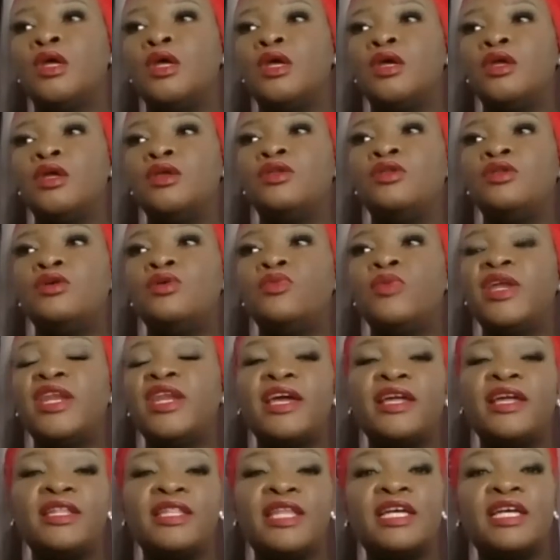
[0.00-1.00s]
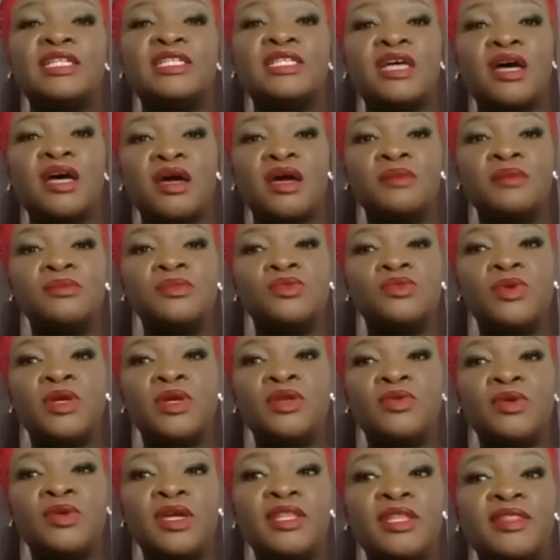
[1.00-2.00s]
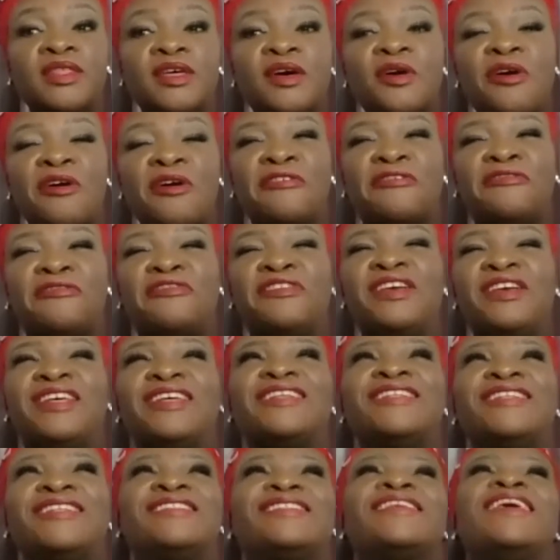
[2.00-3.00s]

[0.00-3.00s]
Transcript: when there are times when you're in the office,